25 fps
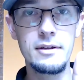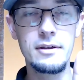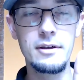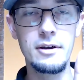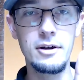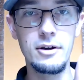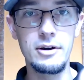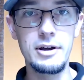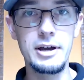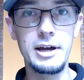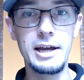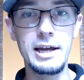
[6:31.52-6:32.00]

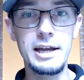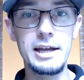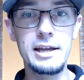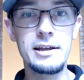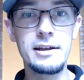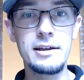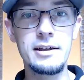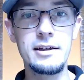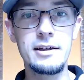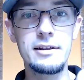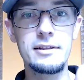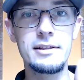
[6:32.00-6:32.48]
okay?
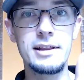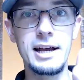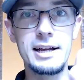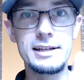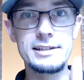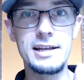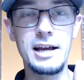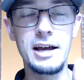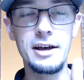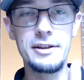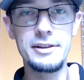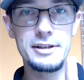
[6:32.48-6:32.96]
That's
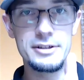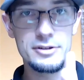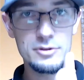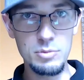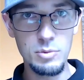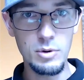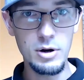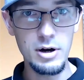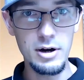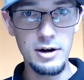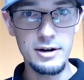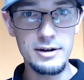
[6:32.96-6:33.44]
how this
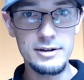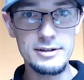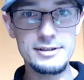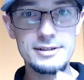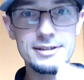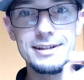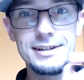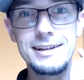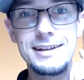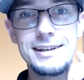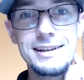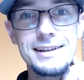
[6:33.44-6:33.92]

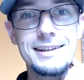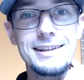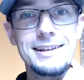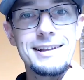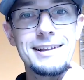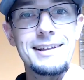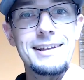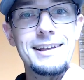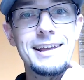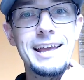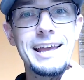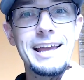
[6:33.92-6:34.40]
works.
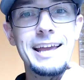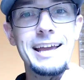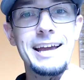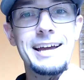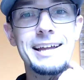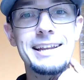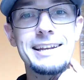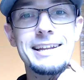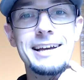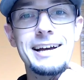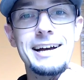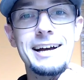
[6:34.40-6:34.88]

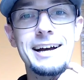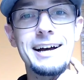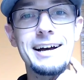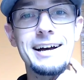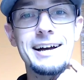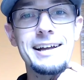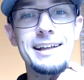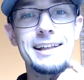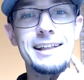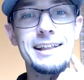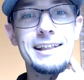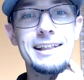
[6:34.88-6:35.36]
And
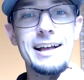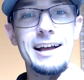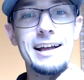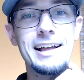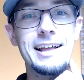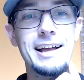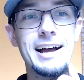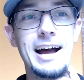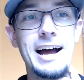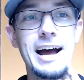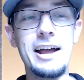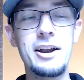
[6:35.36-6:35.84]
I
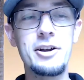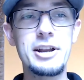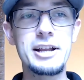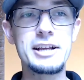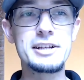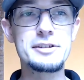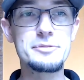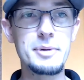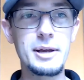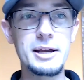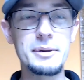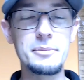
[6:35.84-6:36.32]
don't
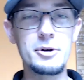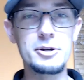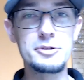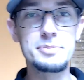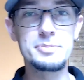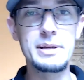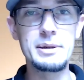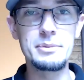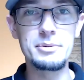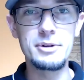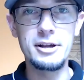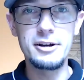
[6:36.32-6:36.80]
expect most people to